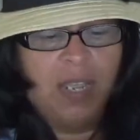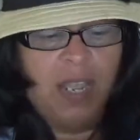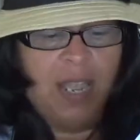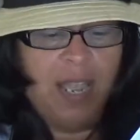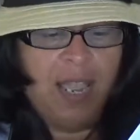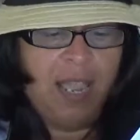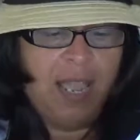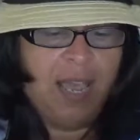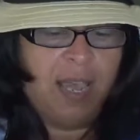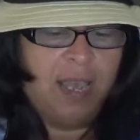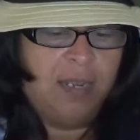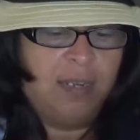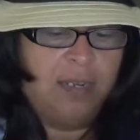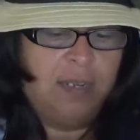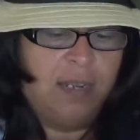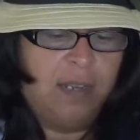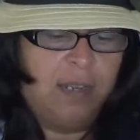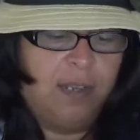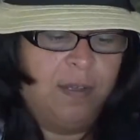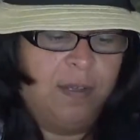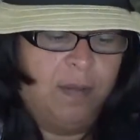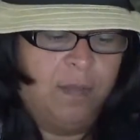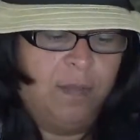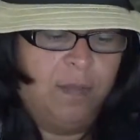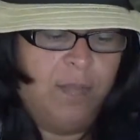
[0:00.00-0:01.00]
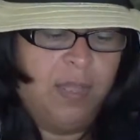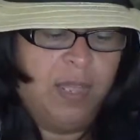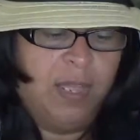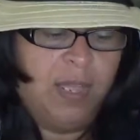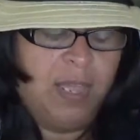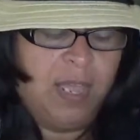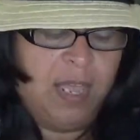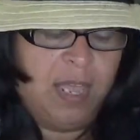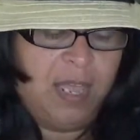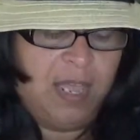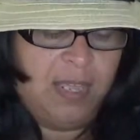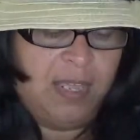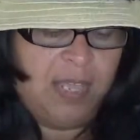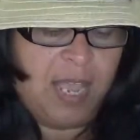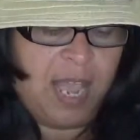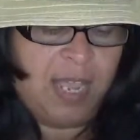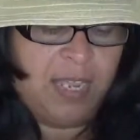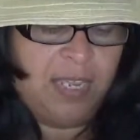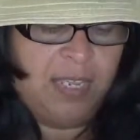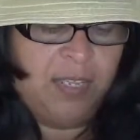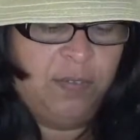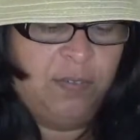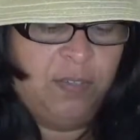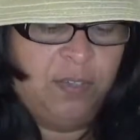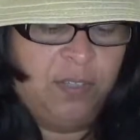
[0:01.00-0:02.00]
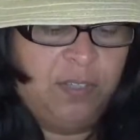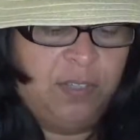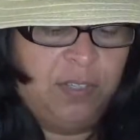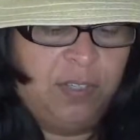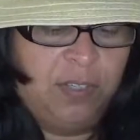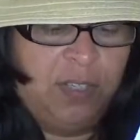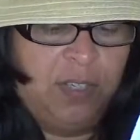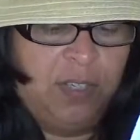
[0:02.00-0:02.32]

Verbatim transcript: And that gives us a